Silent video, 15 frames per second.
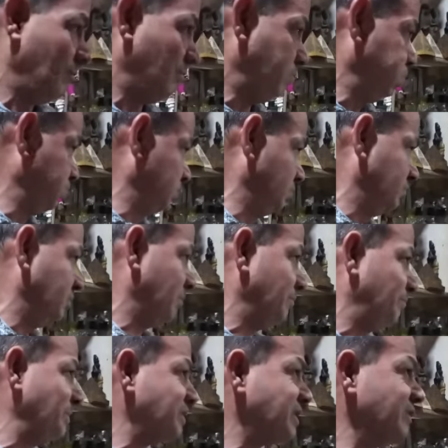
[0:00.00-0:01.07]

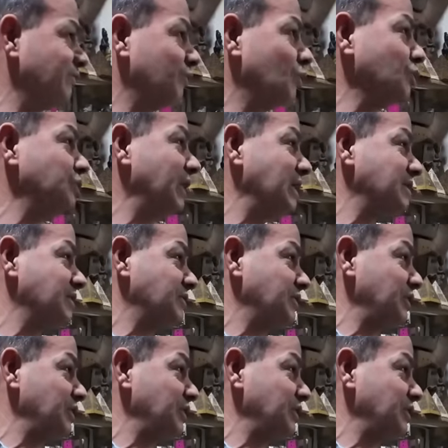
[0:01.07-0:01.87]
Best food that is